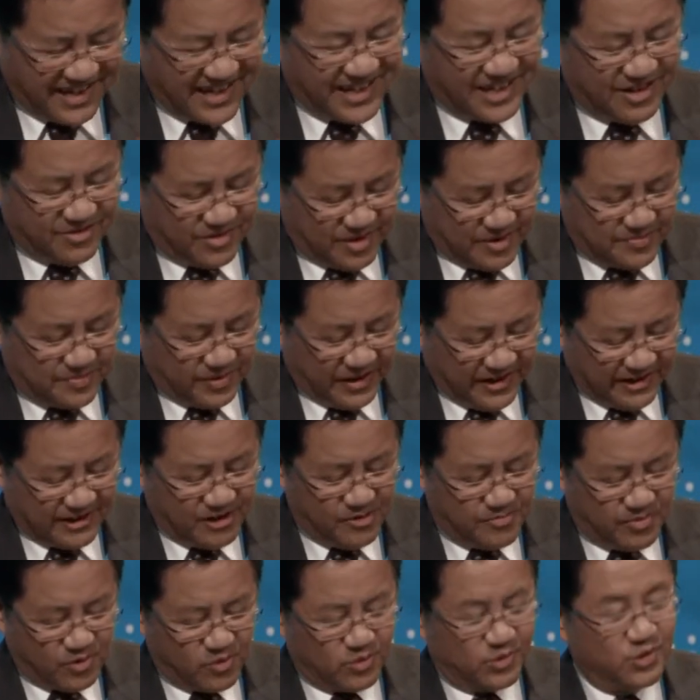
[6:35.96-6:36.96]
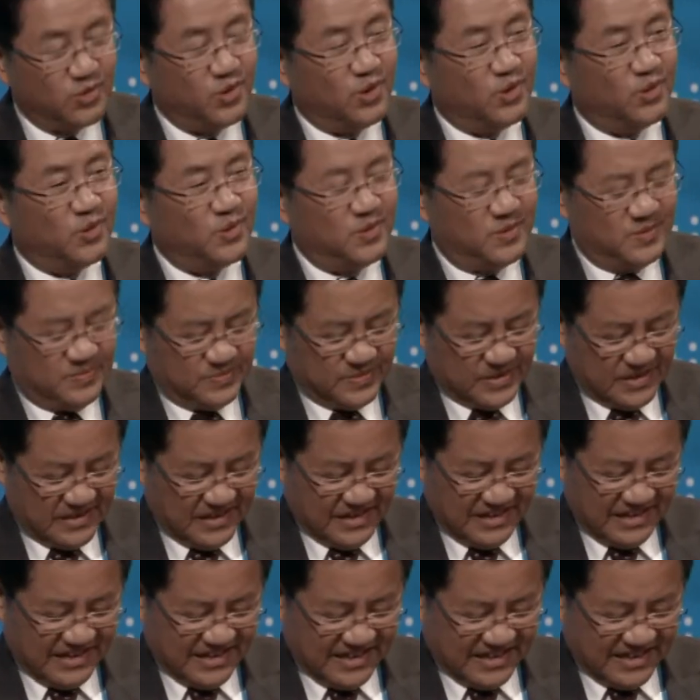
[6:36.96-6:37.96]
irreplicable role
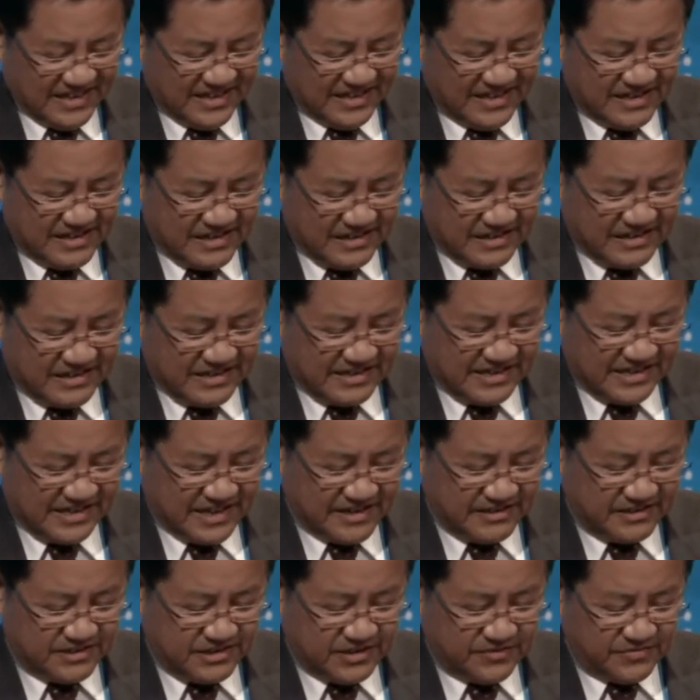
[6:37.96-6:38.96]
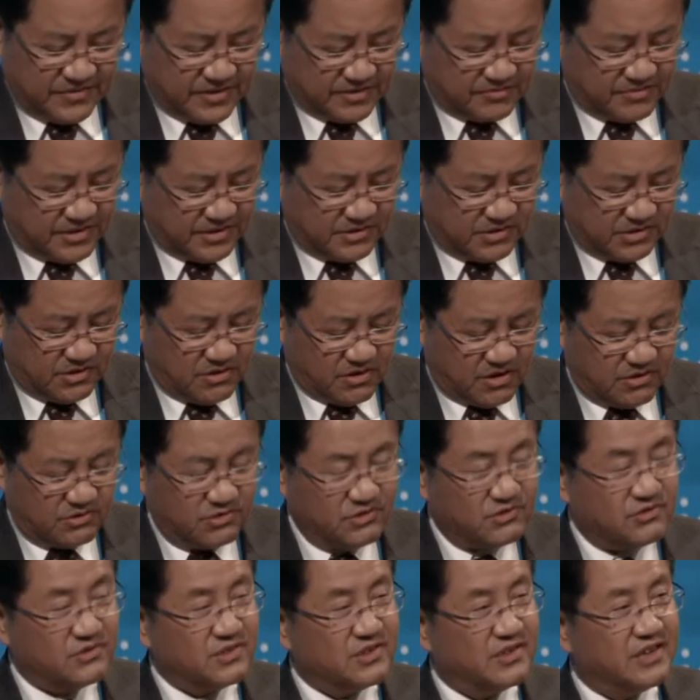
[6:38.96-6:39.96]
in scientific
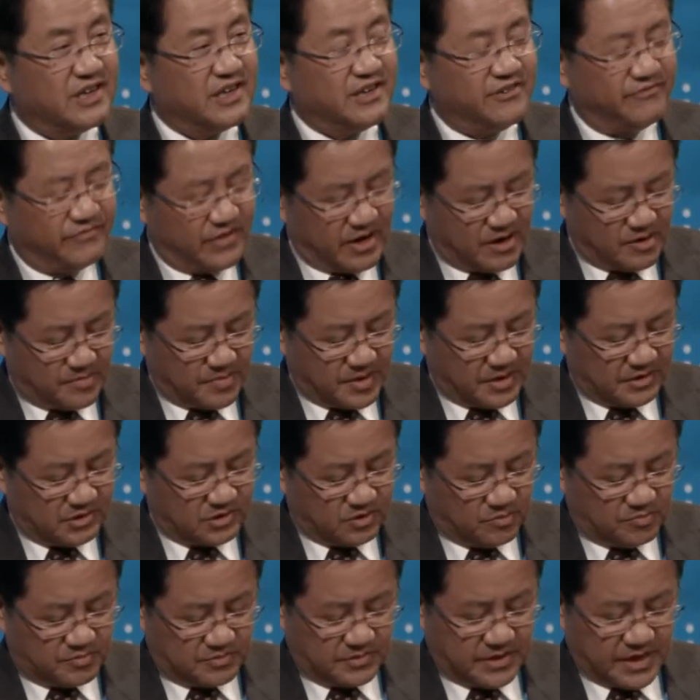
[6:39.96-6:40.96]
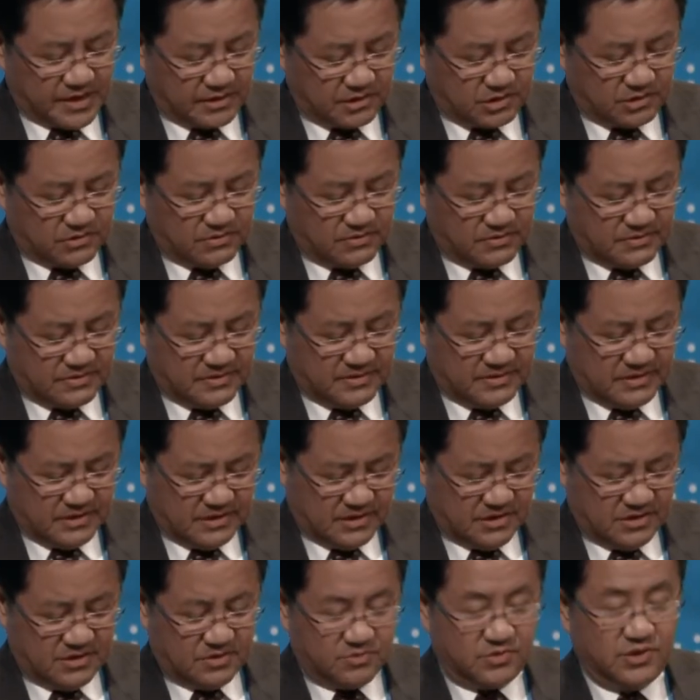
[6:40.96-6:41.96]
research, environmental protection,
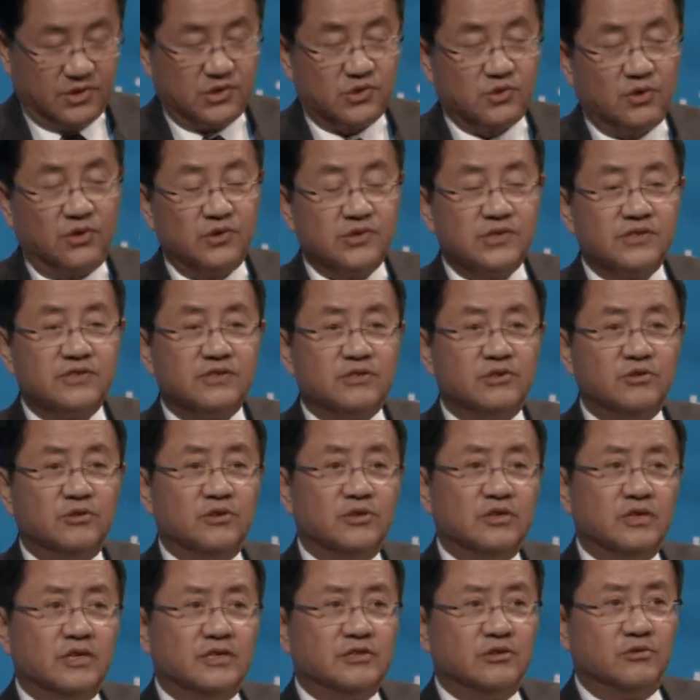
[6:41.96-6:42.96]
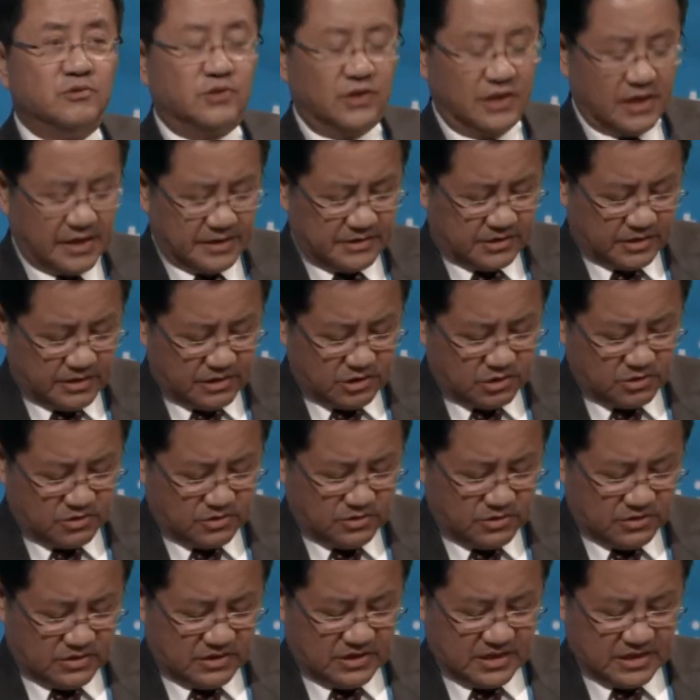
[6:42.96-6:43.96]
resource
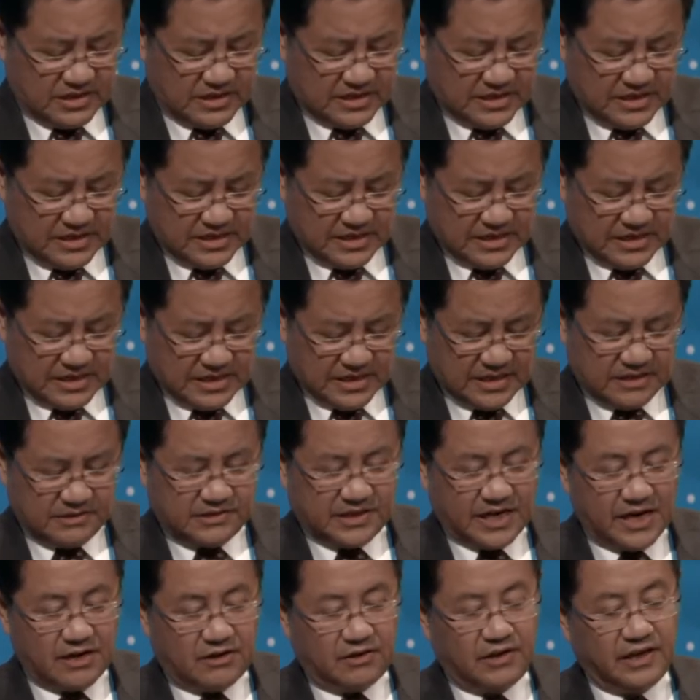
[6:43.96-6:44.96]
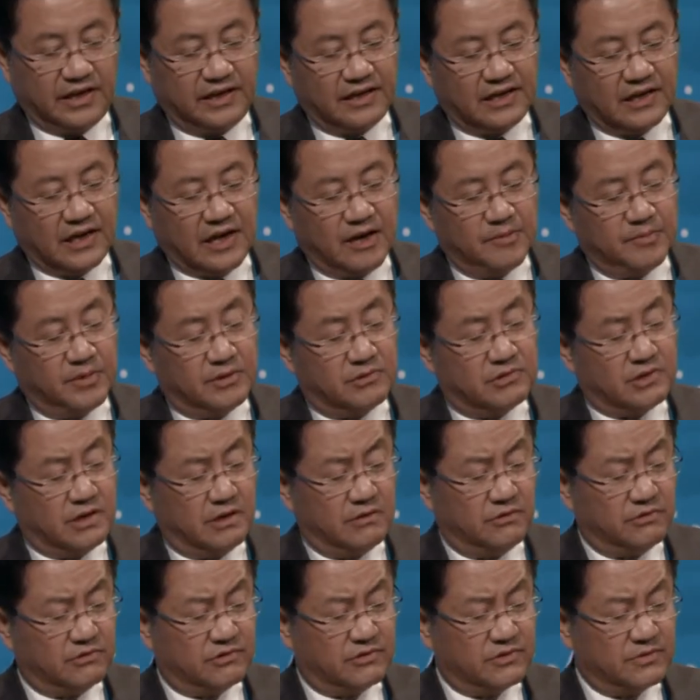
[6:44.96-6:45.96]
utilization, and tackling climate
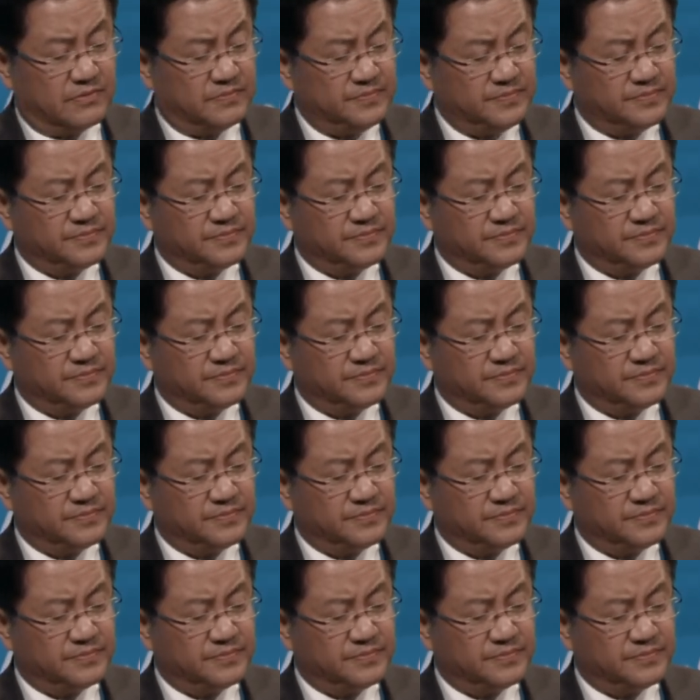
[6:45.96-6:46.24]
change,